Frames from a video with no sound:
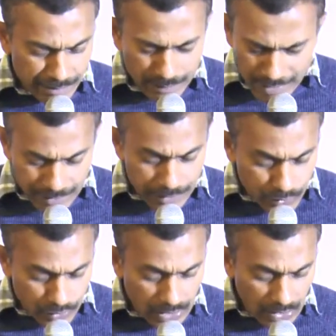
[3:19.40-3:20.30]
ministered
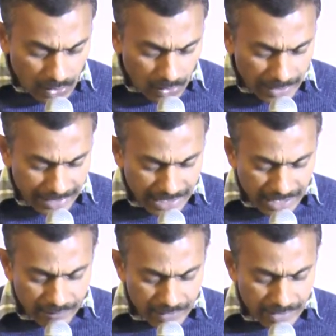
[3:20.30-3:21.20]
to the Lord, and
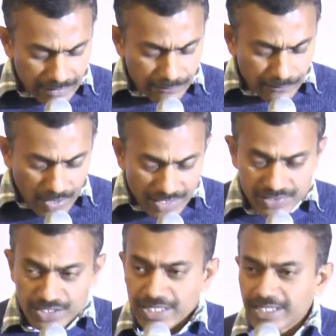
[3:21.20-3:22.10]
they were
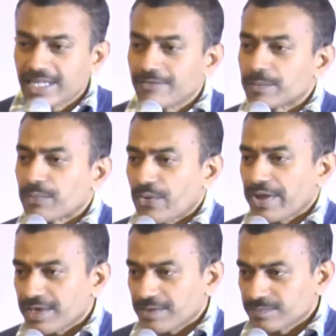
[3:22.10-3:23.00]
fasting and they were
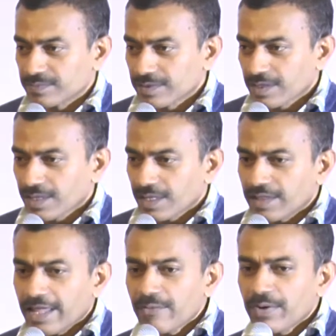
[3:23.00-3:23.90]
praying.
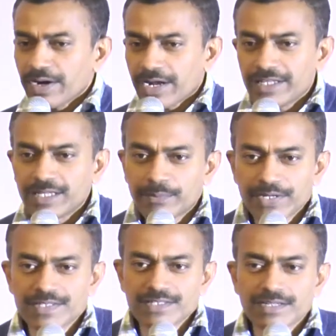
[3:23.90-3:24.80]
They were in the
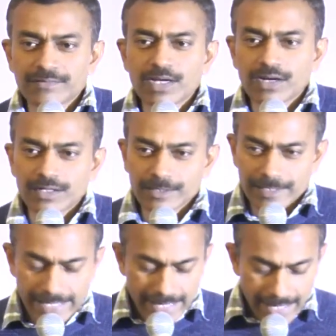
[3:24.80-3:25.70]
presence of God.
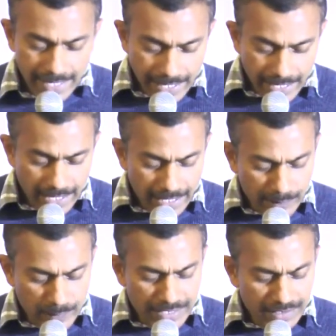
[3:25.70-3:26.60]

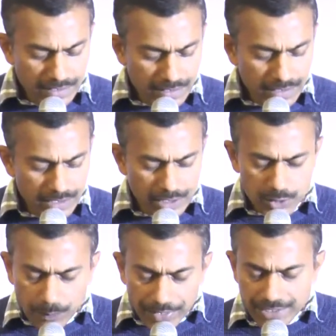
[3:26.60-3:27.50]
And when the
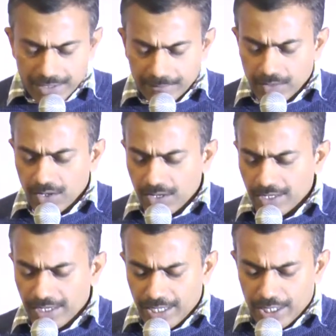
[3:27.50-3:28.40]
Spirit of God